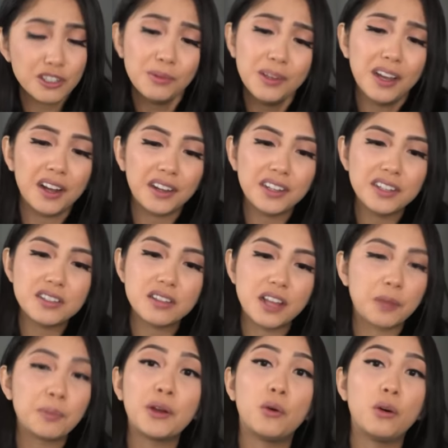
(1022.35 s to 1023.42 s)
To be honest,
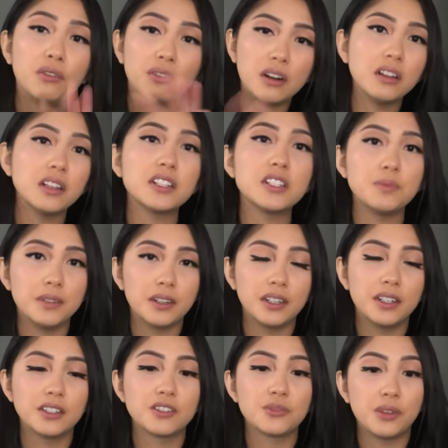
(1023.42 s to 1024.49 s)
like, my overall
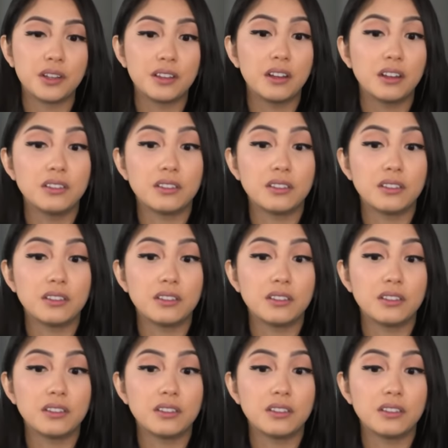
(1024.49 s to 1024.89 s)
experience with